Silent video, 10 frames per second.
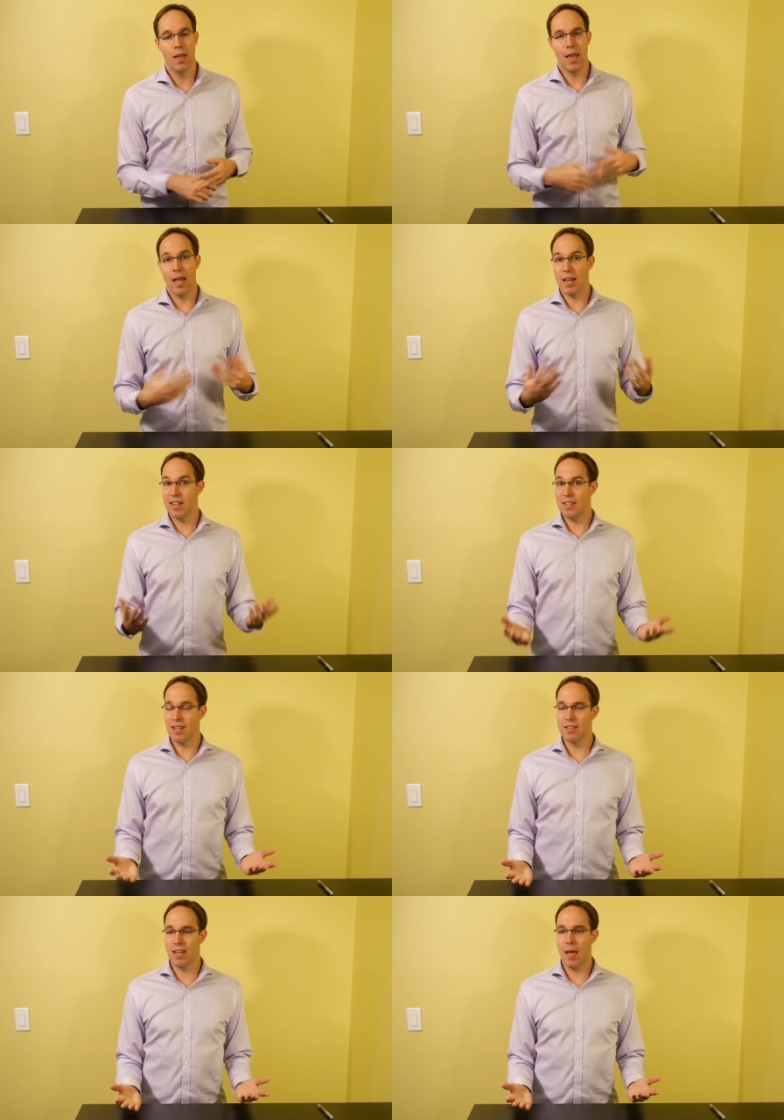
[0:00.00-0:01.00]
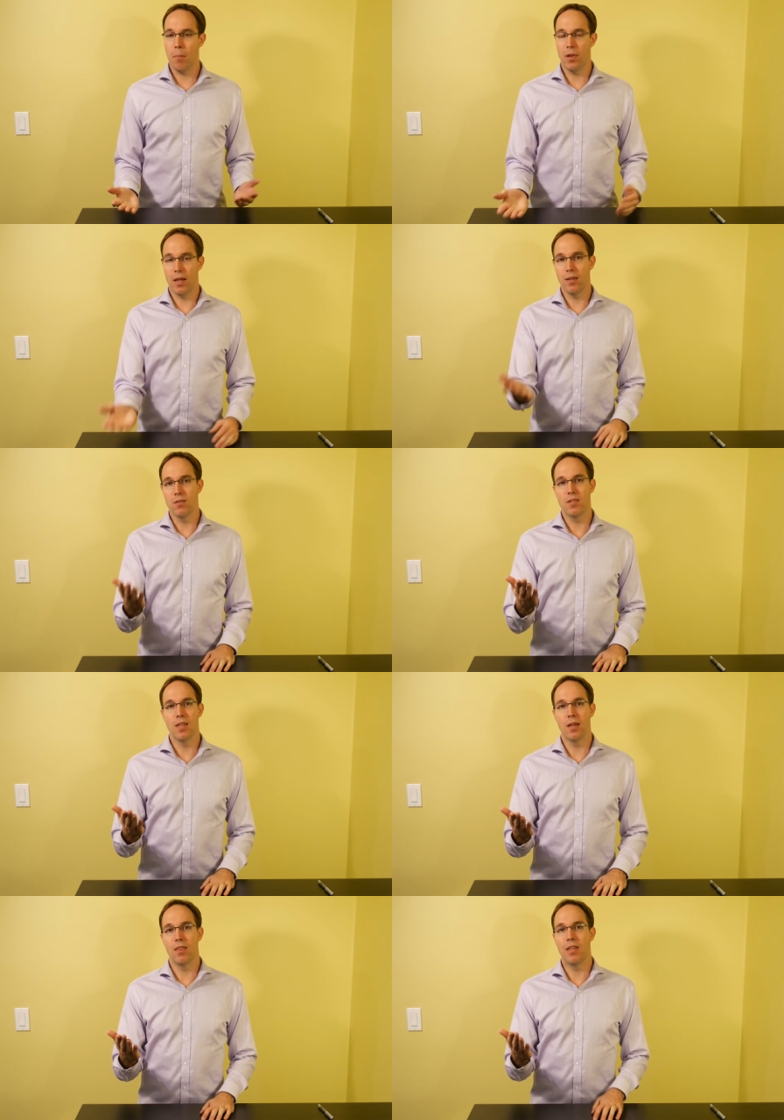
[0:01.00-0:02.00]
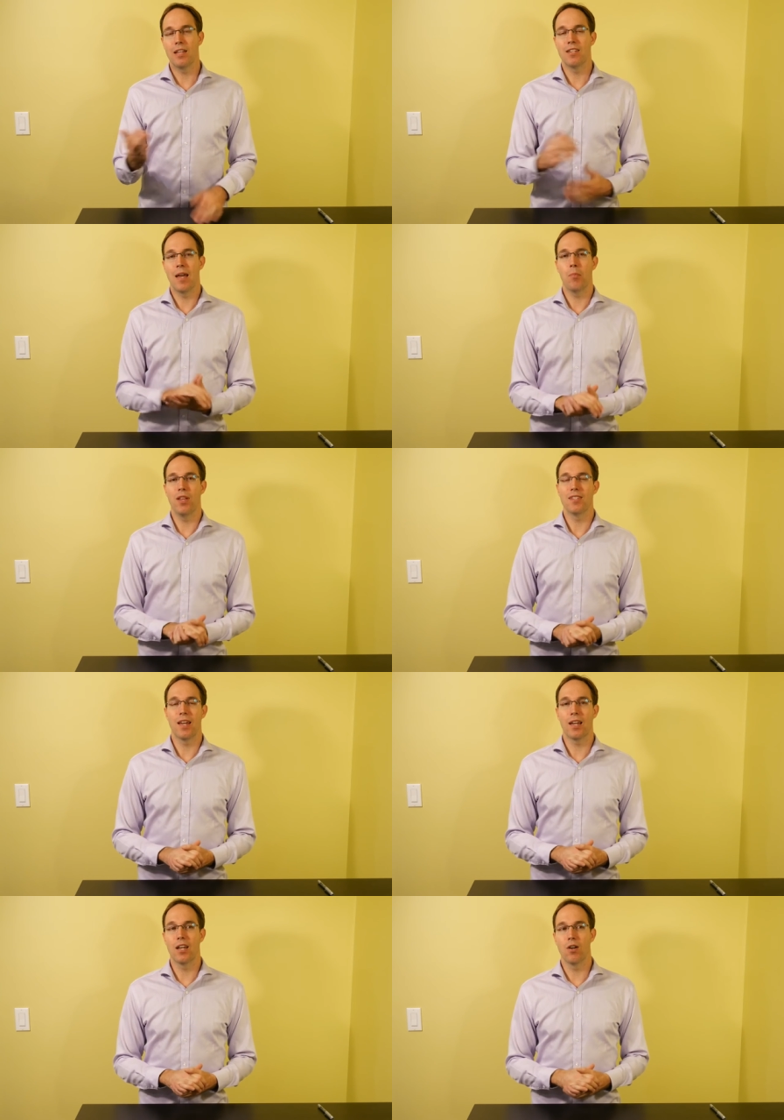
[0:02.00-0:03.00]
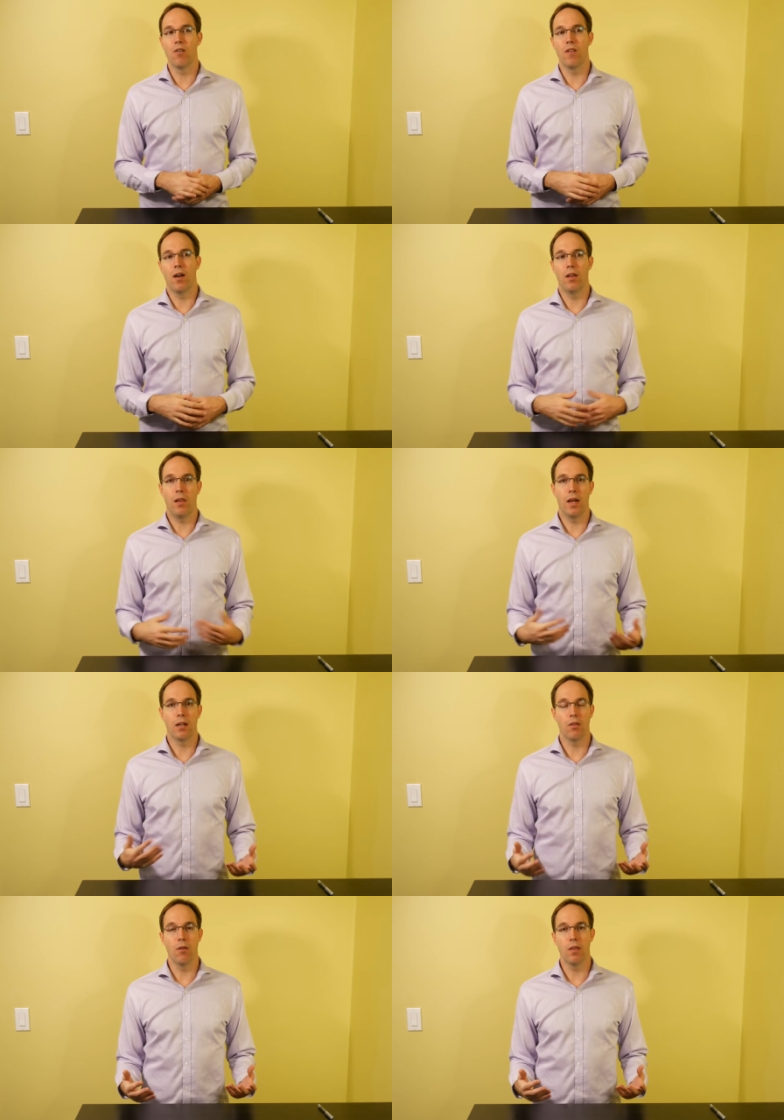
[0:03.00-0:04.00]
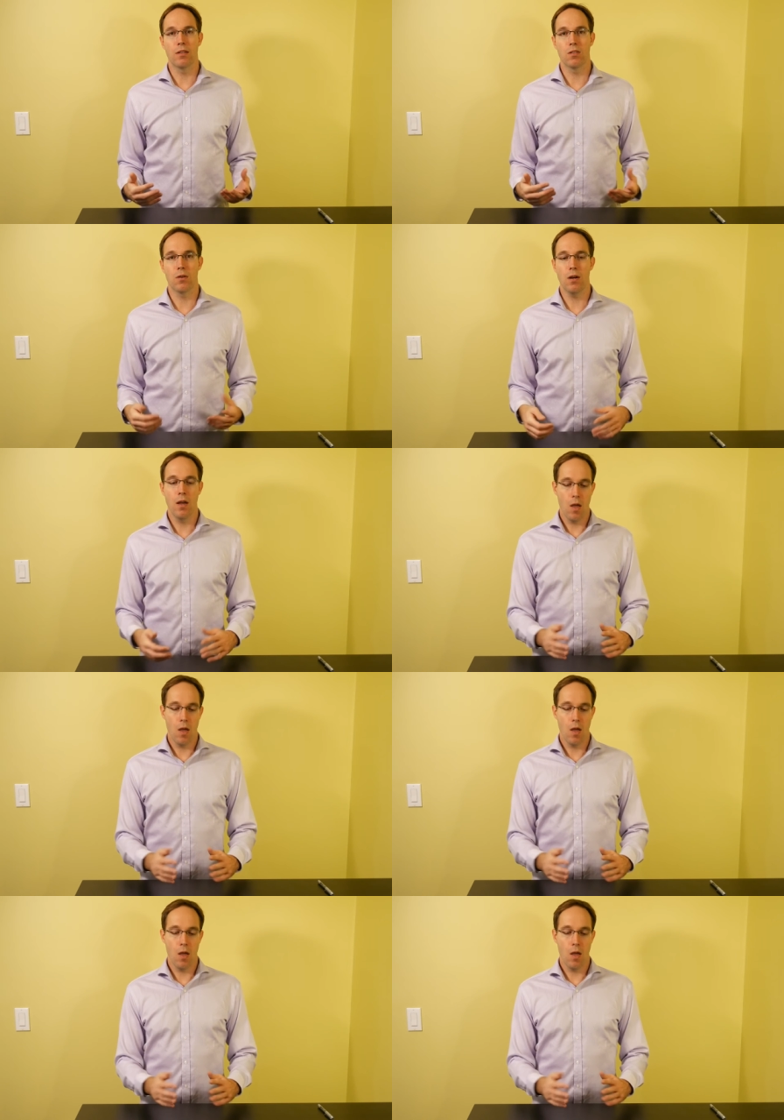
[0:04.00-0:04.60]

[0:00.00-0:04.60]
And as an example, I used the, the example a second ago of an online clothing store.